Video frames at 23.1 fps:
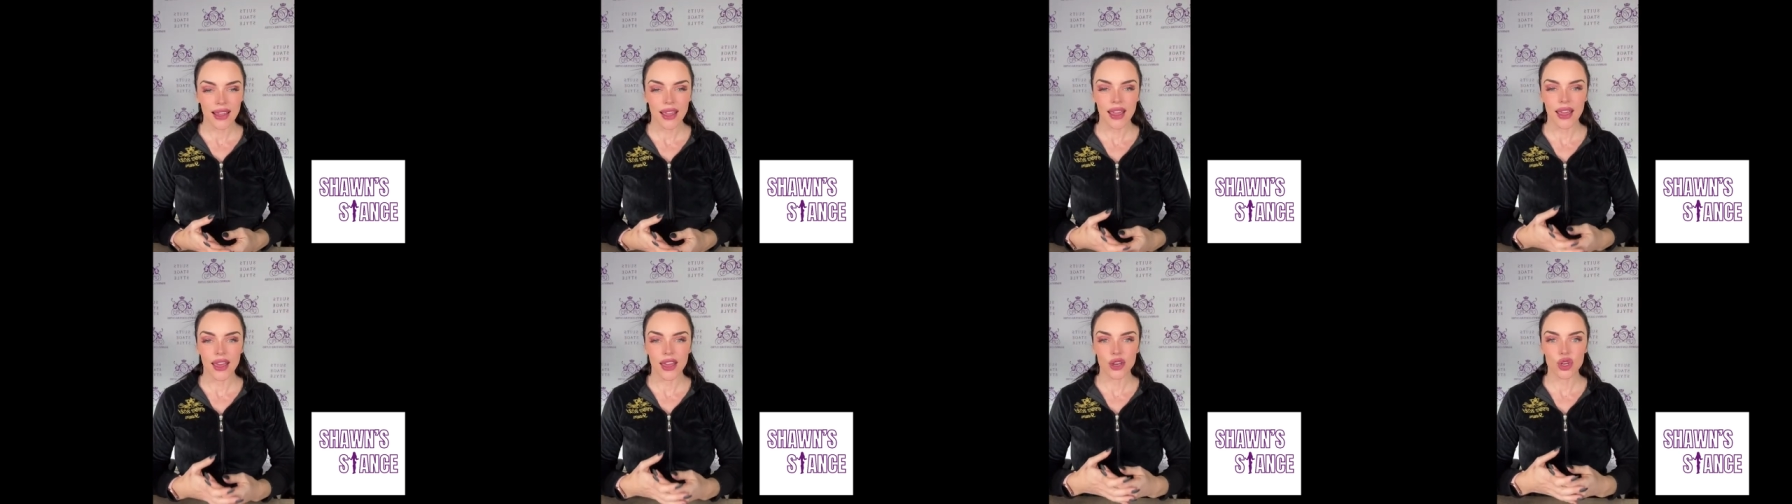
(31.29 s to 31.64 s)

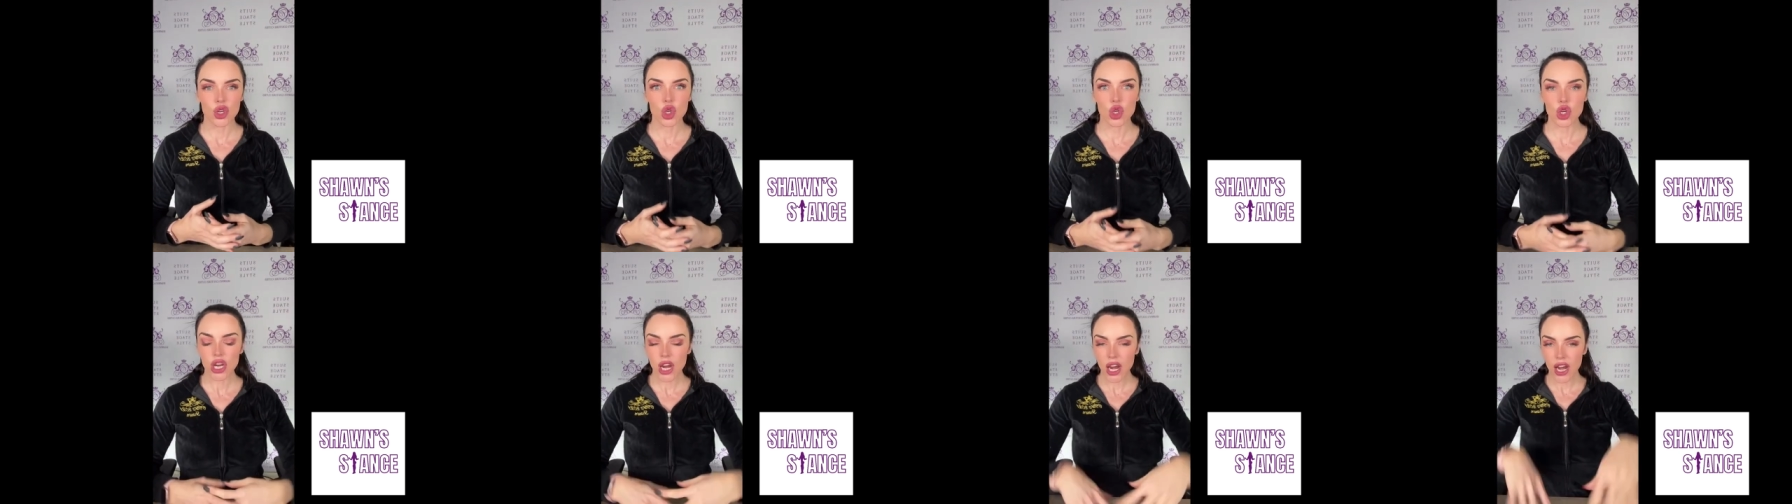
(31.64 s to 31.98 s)

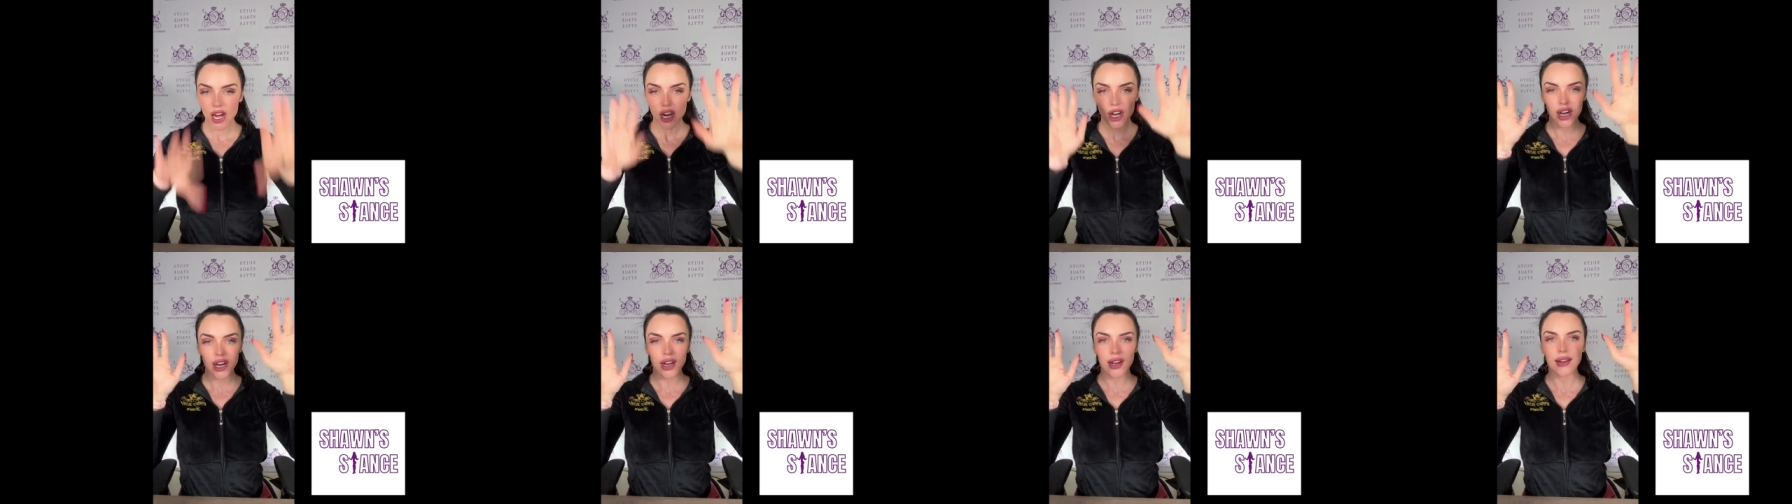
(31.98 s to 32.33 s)
and
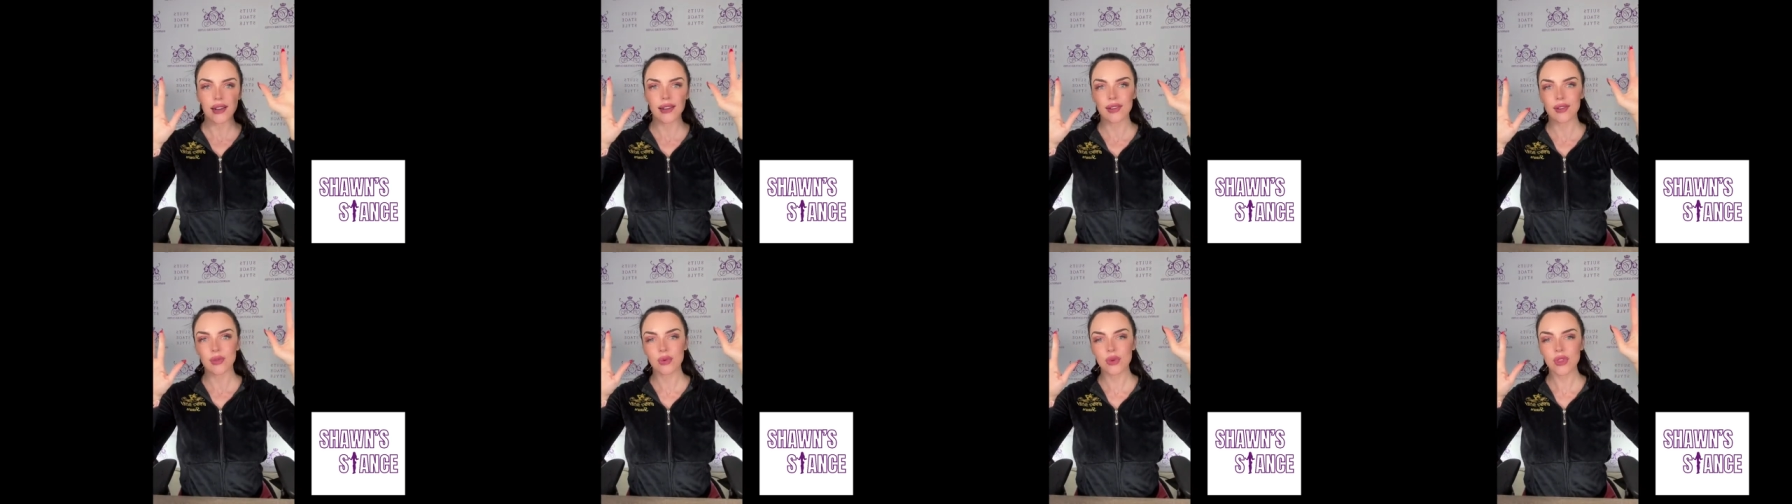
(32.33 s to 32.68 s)
share
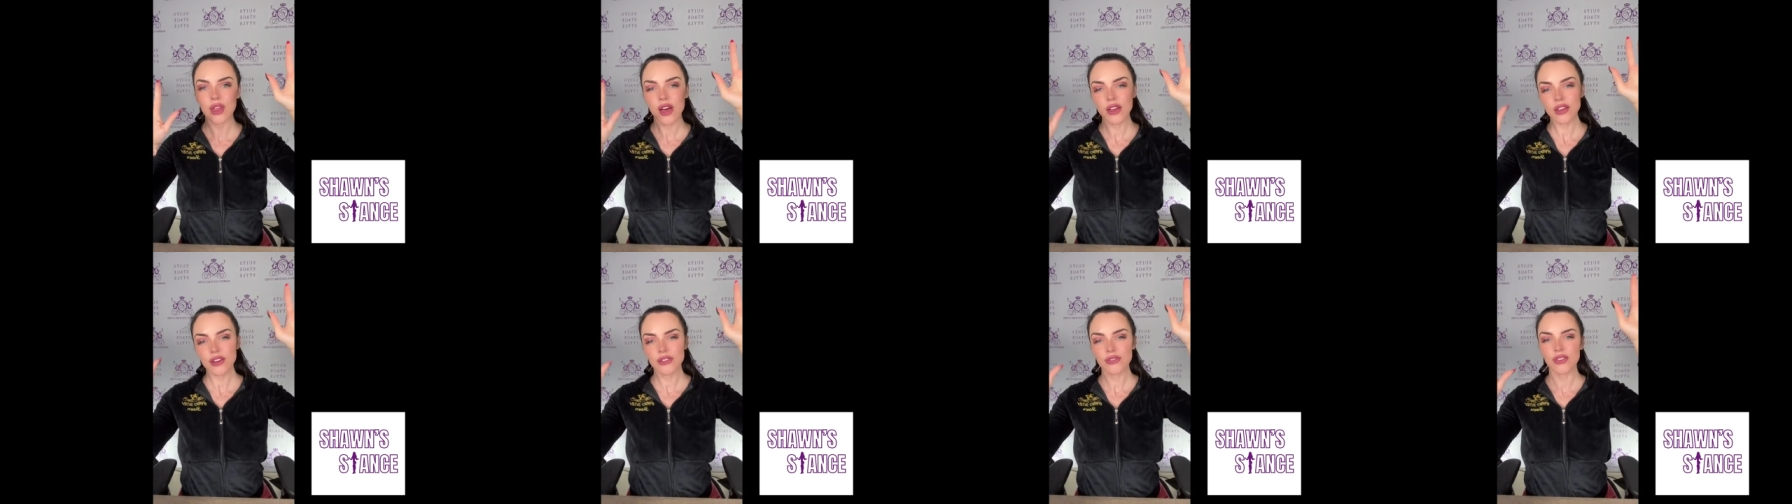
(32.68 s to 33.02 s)

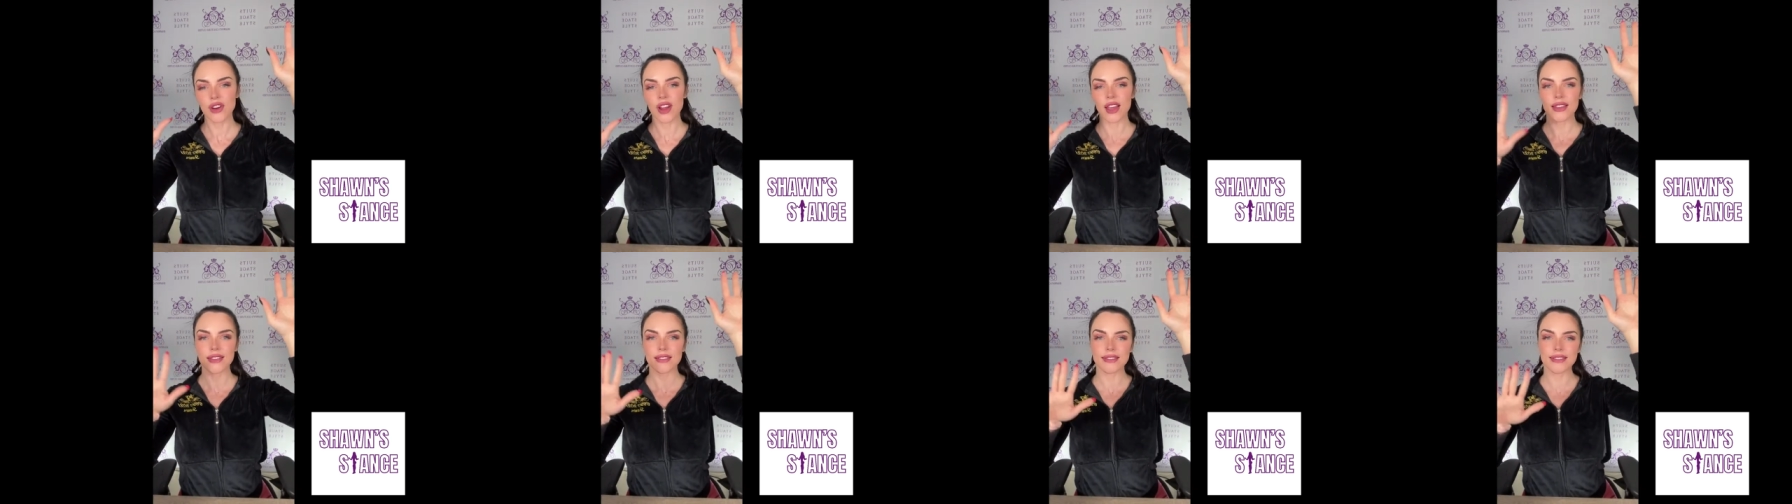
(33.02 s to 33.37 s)
with all your
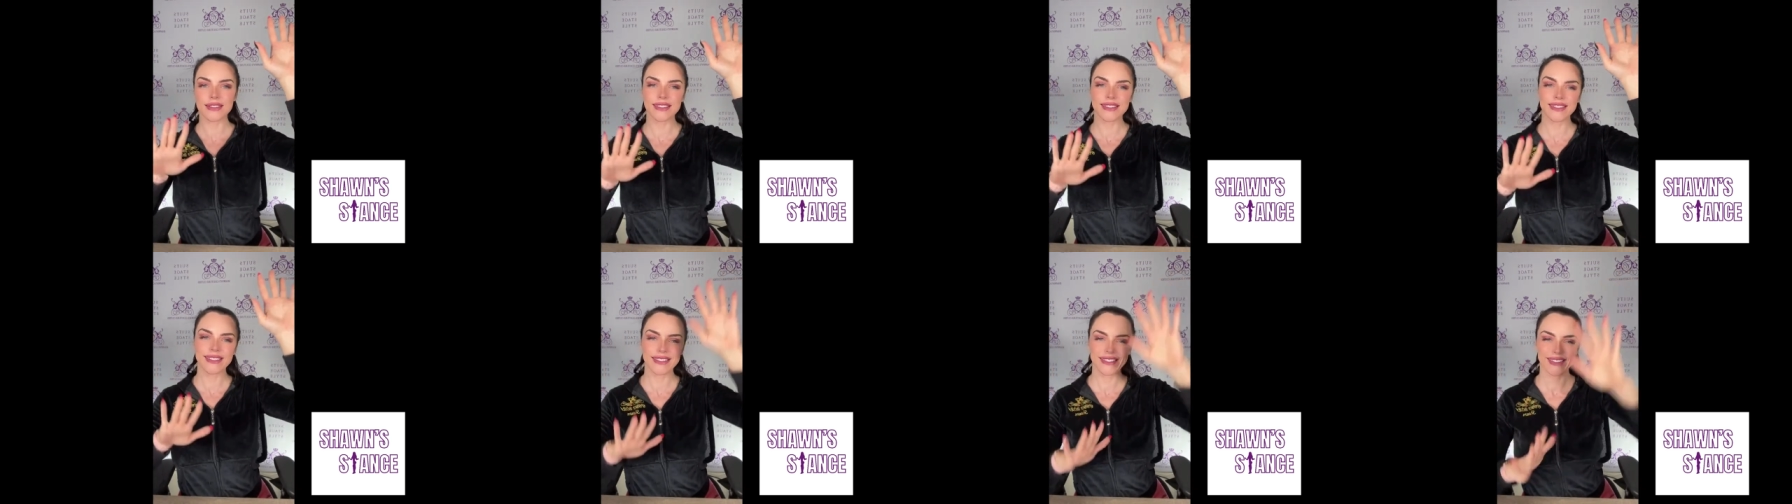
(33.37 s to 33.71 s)

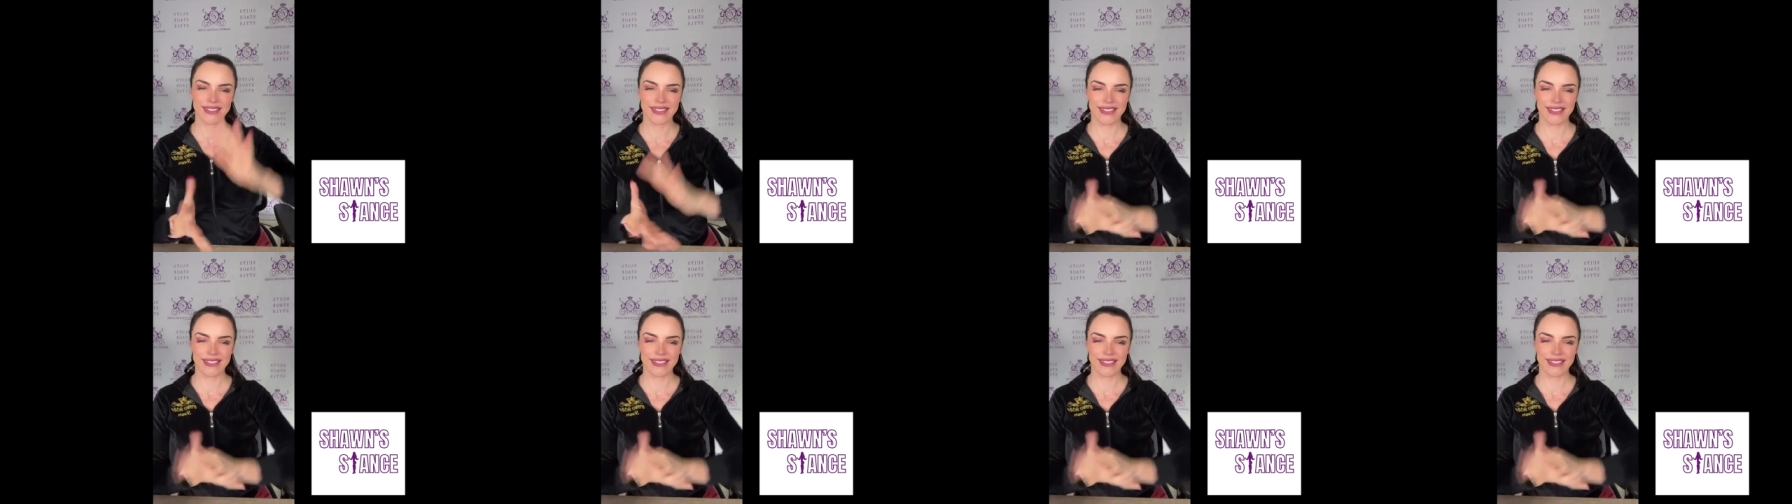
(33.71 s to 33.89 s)
friends.